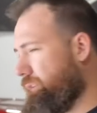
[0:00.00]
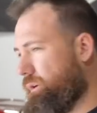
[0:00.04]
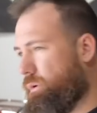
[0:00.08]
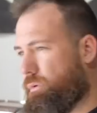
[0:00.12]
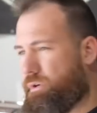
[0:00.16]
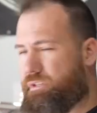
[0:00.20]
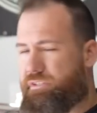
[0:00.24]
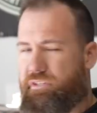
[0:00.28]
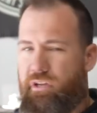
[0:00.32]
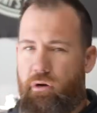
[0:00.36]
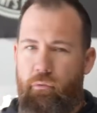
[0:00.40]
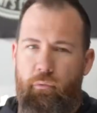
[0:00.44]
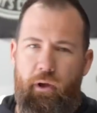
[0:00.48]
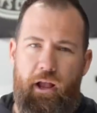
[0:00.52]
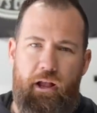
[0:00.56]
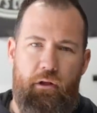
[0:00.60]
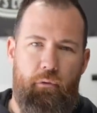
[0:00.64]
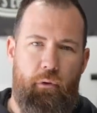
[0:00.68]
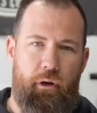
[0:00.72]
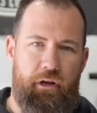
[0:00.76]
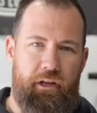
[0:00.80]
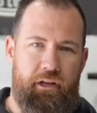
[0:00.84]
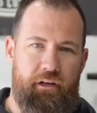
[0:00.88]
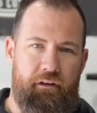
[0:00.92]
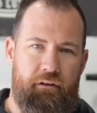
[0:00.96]
we're just going to whack
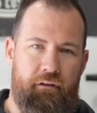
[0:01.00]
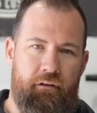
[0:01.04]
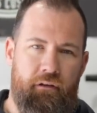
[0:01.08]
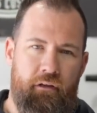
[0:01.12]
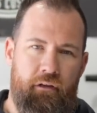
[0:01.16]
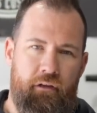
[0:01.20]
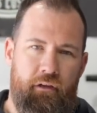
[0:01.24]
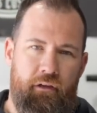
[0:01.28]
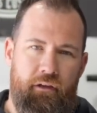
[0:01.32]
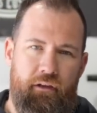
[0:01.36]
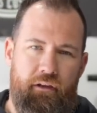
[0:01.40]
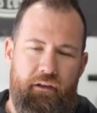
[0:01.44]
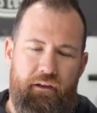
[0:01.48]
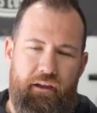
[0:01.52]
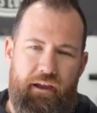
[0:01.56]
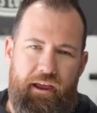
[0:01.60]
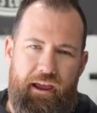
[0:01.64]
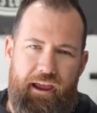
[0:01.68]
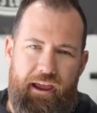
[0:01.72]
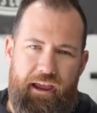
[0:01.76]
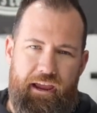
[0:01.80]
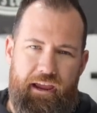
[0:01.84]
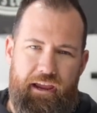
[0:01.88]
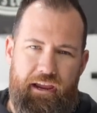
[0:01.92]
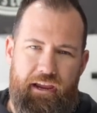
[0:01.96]
one in
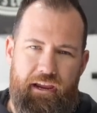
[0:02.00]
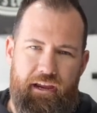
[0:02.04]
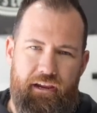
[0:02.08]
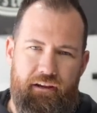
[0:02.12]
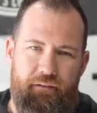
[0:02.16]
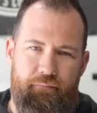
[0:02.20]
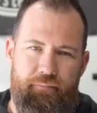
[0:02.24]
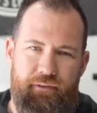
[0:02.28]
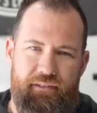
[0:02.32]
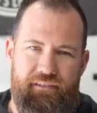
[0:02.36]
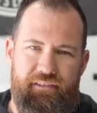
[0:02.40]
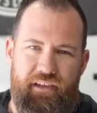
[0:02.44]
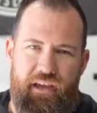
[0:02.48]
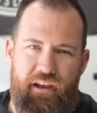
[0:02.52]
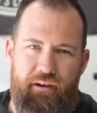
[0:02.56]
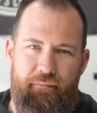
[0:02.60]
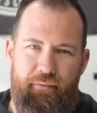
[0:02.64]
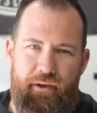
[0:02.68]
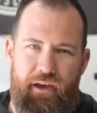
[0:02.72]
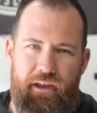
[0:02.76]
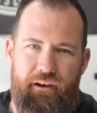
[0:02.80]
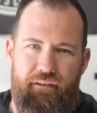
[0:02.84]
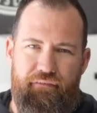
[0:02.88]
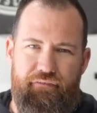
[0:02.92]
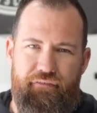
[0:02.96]
and be sad
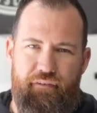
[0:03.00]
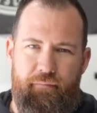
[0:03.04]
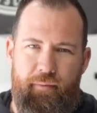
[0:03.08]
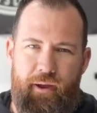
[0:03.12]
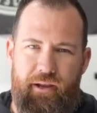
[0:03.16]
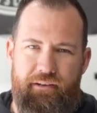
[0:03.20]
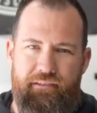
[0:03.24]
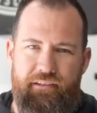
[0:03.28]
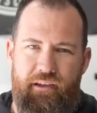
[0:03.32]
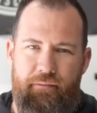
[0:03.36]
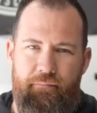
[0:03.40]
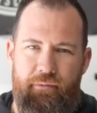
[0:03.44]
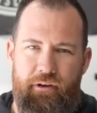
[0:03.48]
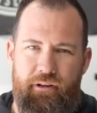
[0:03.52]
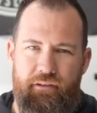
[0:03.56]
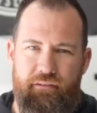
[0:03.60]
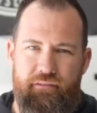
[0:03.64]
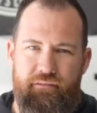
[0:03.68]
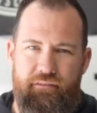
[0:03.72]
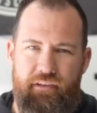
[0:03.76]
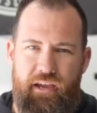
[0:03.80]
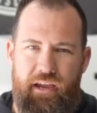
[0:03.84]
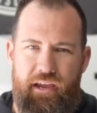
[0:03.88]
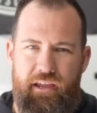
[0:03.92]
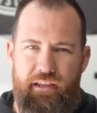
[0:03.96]
about it for about 10
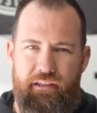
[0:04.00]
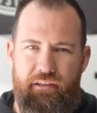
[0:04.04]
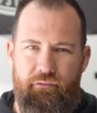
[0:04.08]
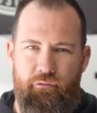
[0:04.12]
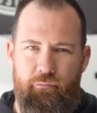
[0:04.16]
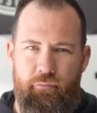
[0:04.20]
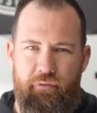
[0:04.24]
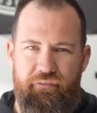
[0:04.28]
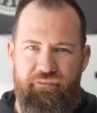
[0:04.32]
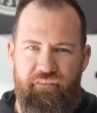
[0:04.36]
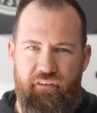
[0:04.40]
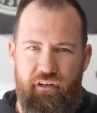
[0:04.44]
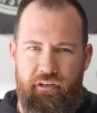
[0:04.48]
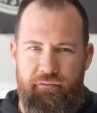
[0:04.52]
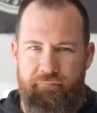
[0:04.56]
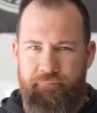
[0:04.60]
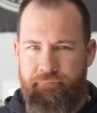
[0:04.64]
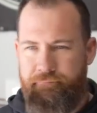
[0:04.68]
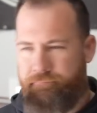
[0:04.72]
minutes, and then we'll be fine.